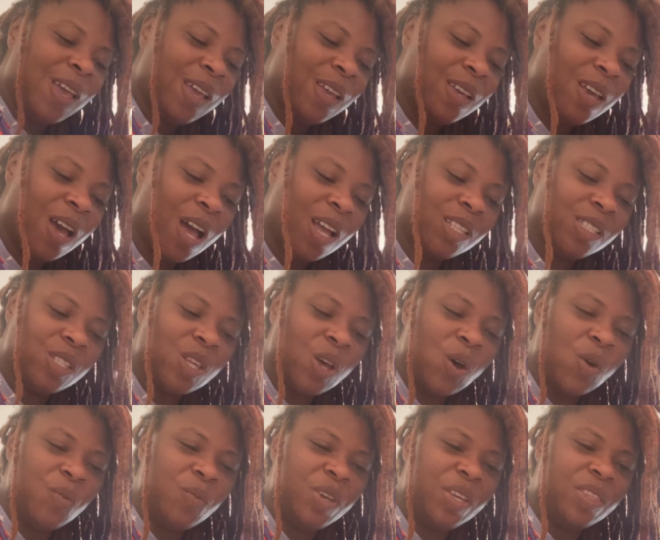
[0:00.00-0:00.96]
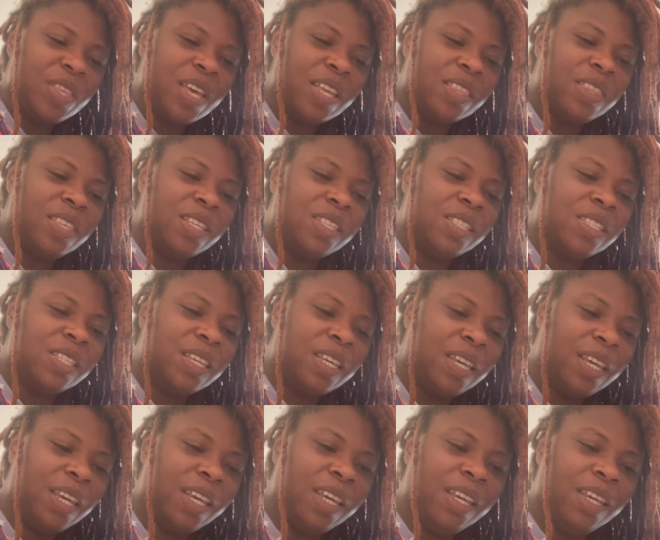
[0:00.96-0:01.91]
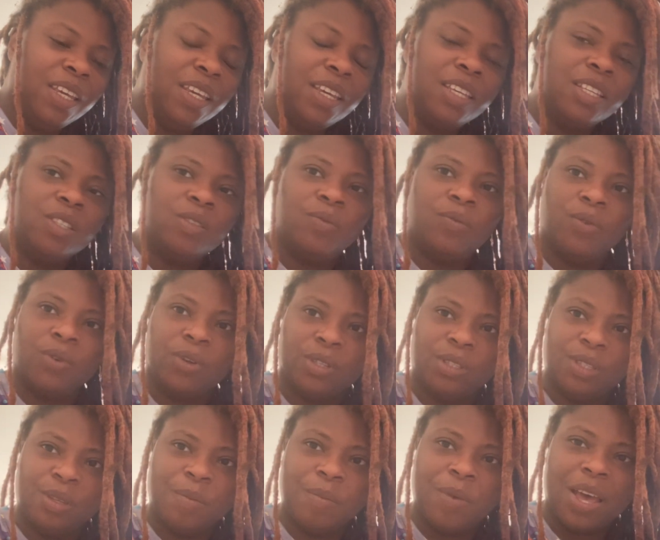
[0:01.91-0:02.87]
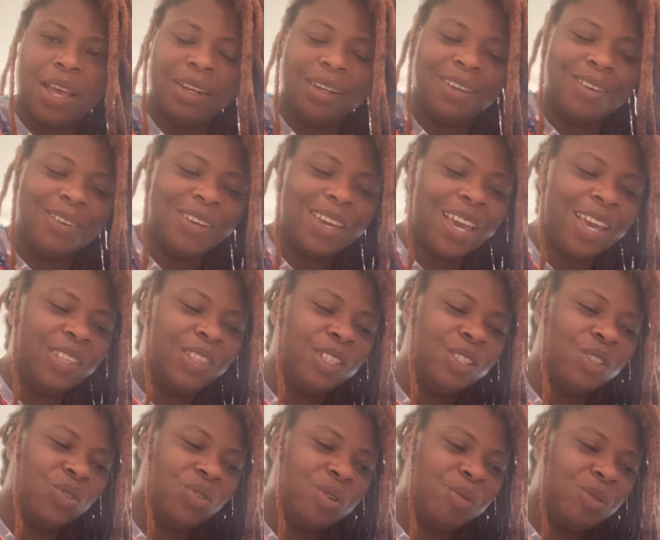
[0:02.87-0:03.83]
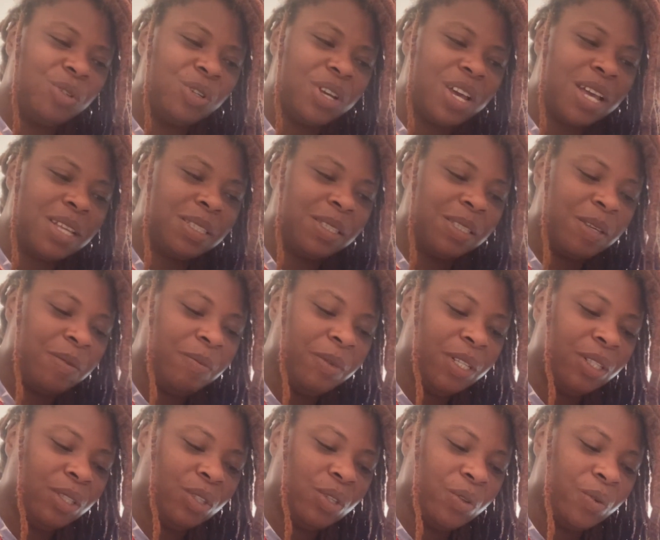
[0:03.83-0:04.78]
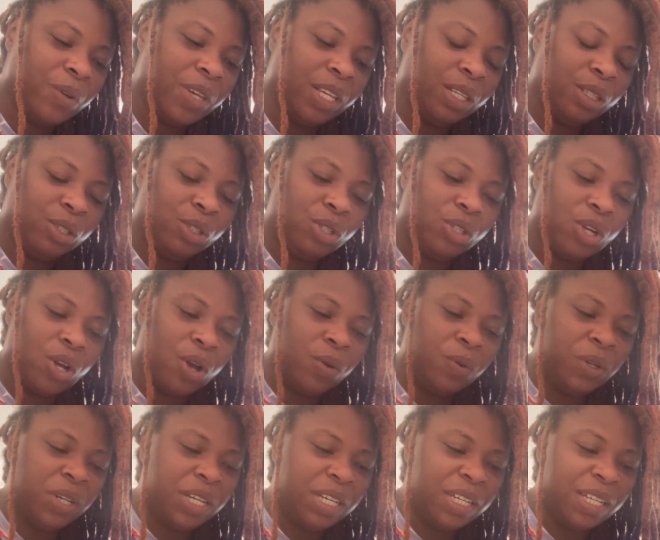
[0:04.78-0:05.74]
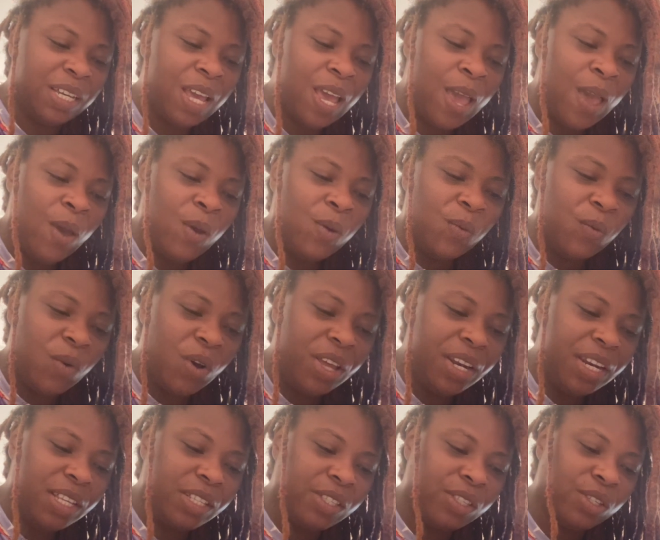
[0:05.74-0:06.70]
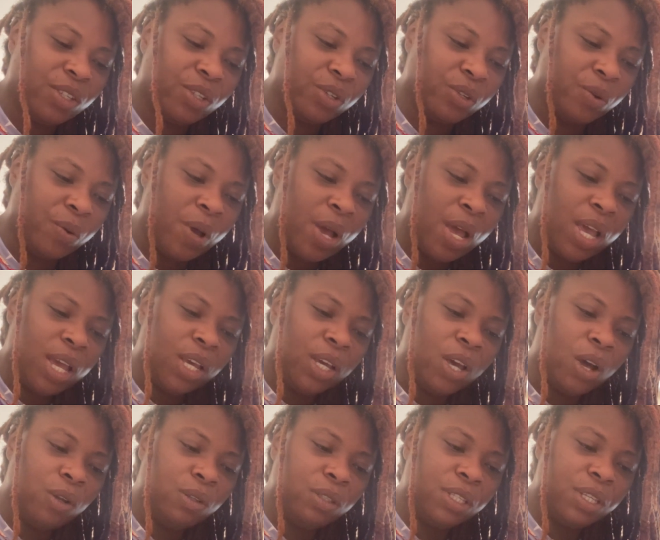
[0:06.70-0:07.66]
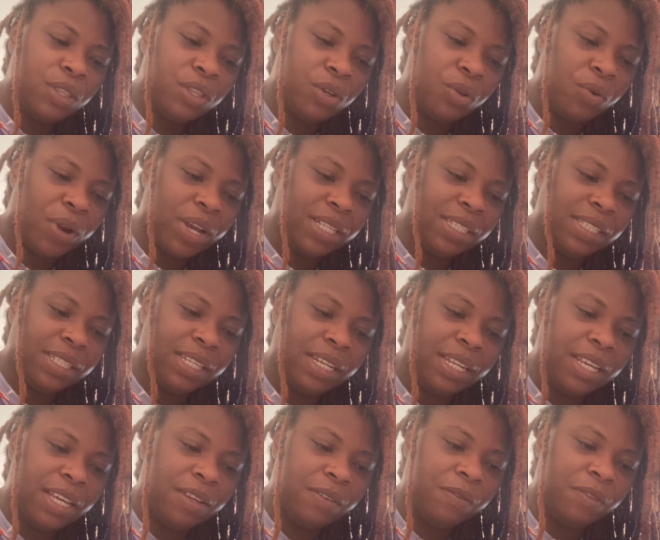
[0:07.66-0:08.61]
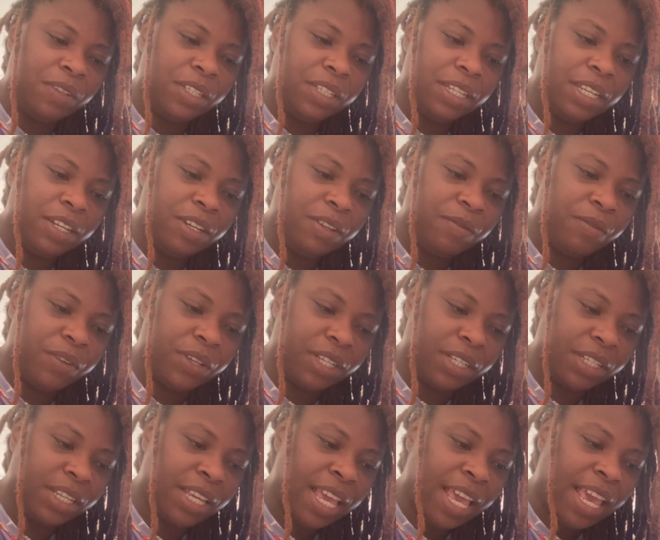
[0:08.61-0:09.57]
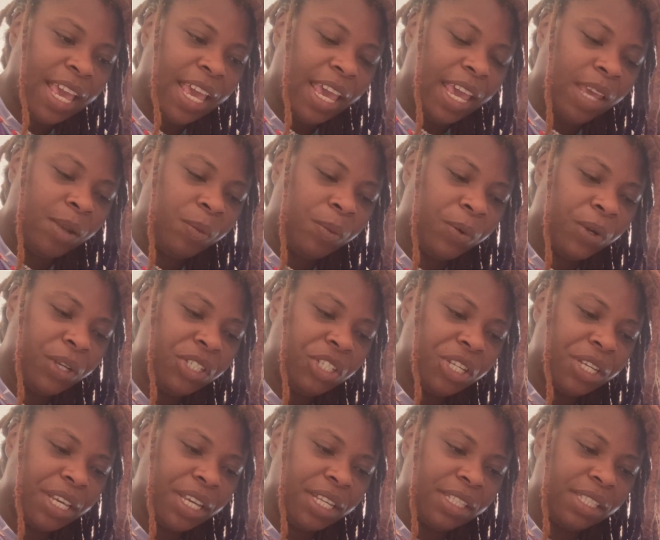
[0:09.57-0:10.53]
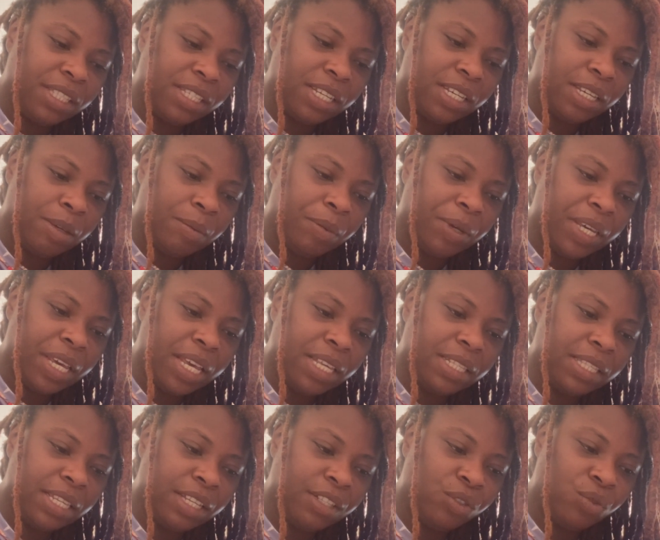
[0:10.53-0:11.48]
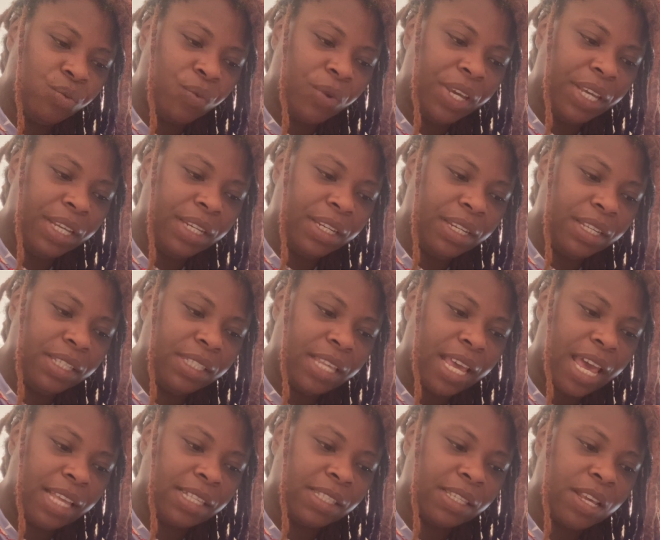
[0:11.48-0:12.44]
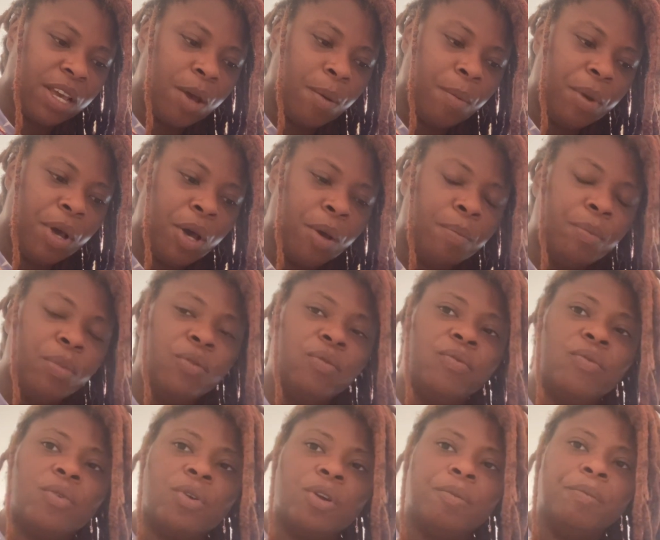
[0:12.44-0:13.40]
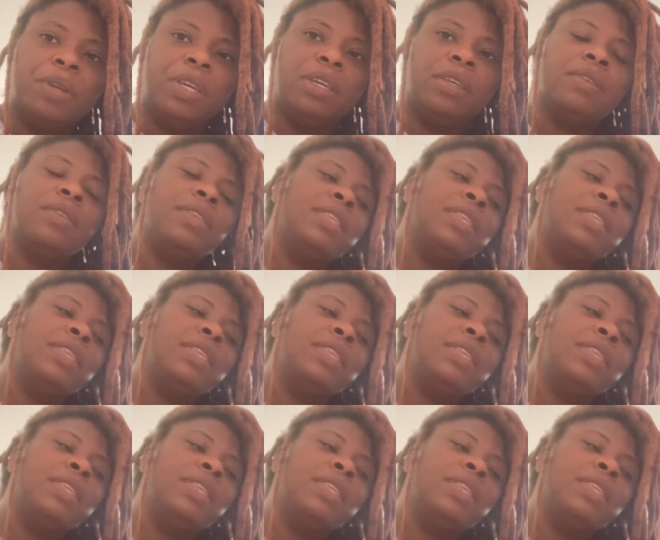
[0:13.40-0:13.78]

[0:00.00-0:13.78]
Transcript: God told me that this key is for somebody, okay? The scripture God sent me to is Jonah 1:2. Go to the great city of Nineveh and preach against it, because its wickedness has come up before me.